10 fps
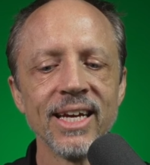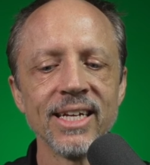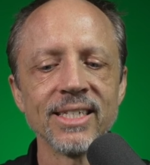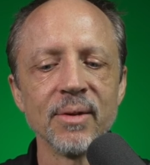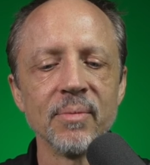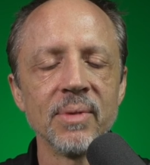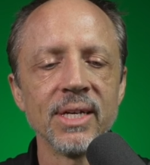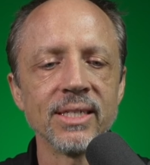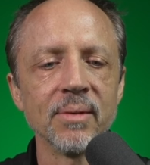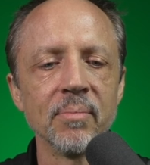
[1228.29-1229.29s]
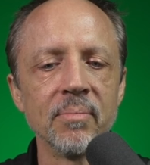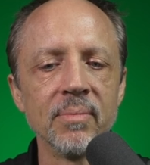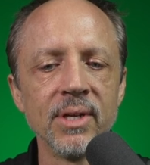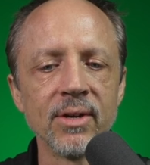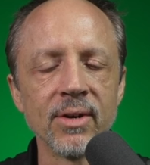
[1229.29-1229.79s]
It's a it's a
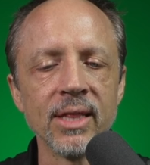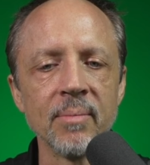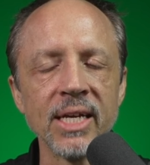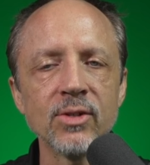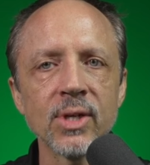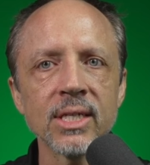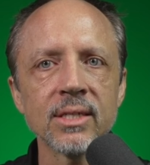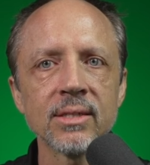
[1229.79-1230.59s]
you're in the matrix.